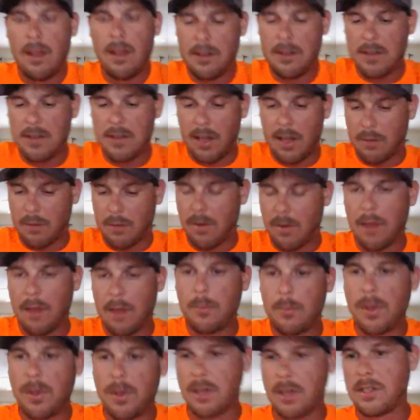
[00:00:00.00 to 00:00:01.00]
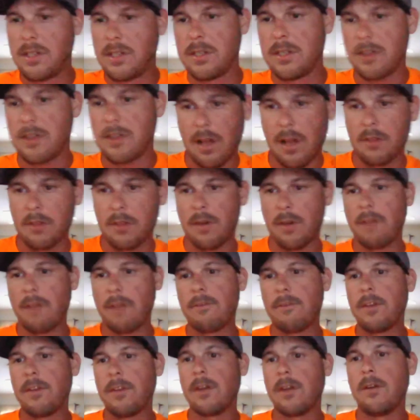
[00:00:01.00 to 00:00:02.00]
It's not the right pitch. It's not the
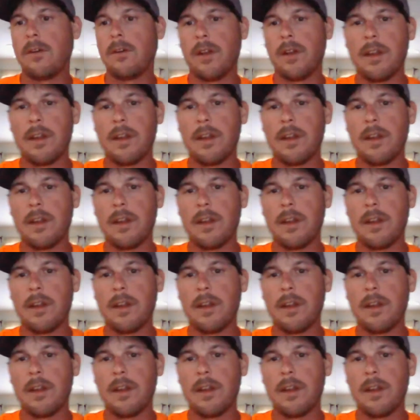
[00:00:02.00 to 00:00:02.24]
right feel,